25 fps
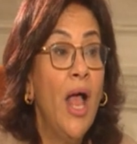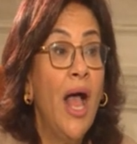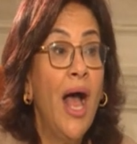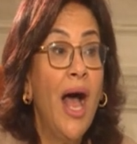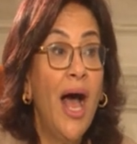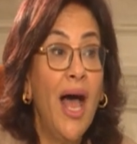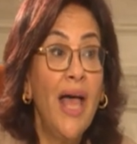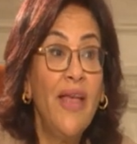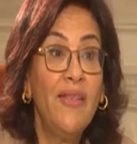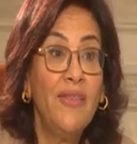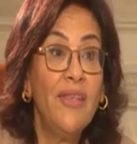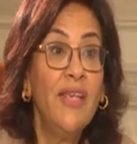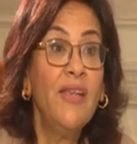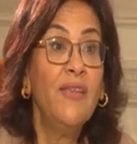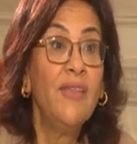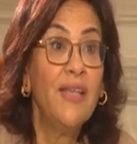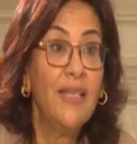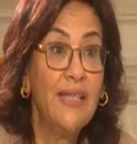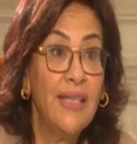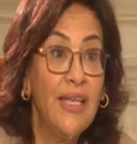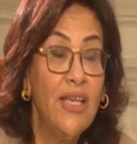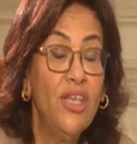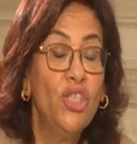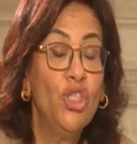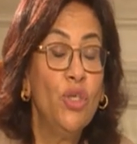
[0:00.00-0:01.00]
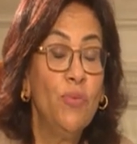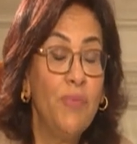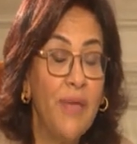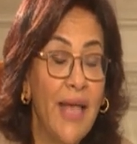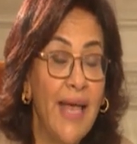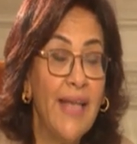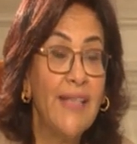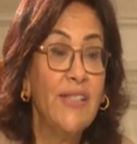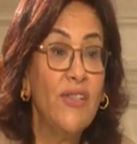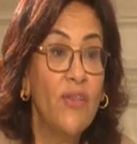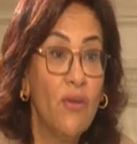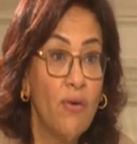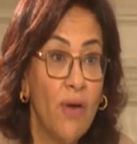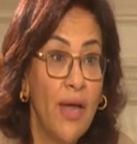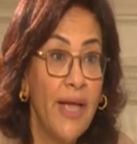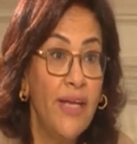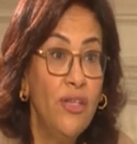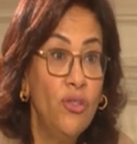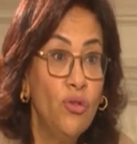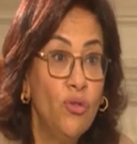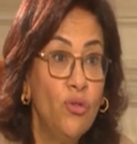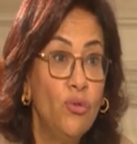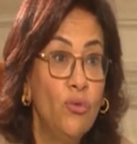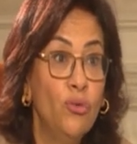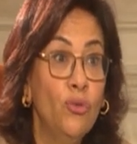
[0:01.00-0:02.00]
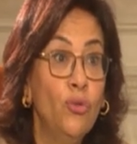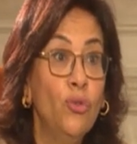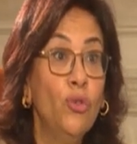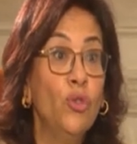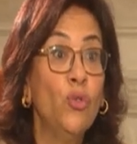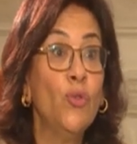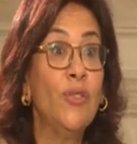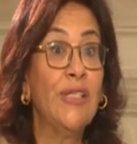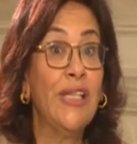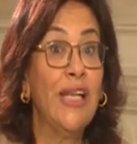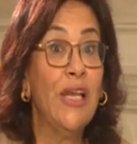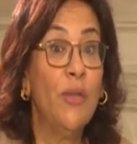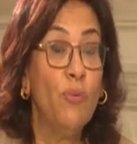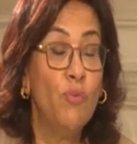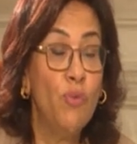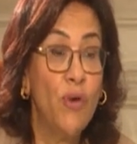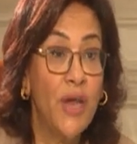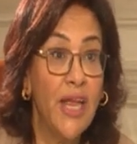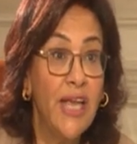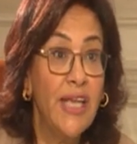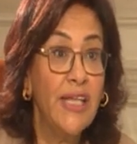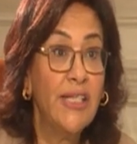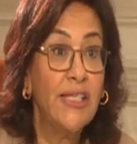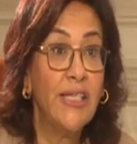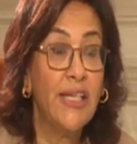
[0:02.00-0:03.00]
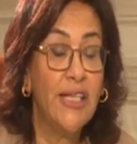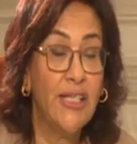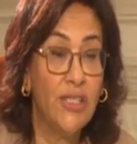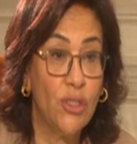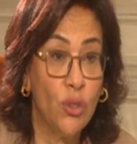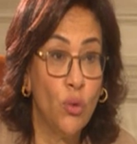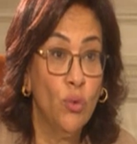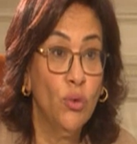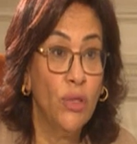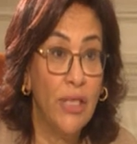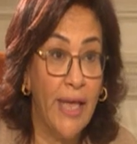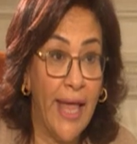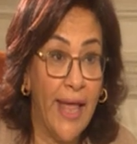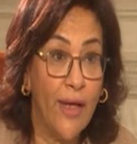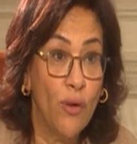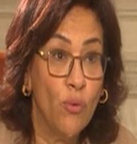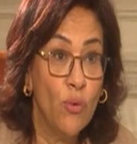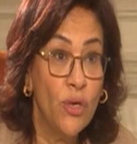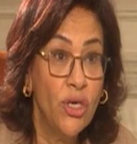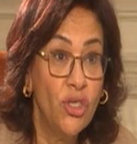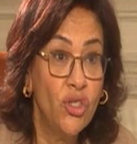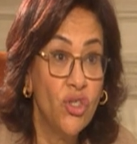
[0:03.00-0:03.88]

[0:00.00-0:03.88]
I think that Egypt has the right to celebrate its own language.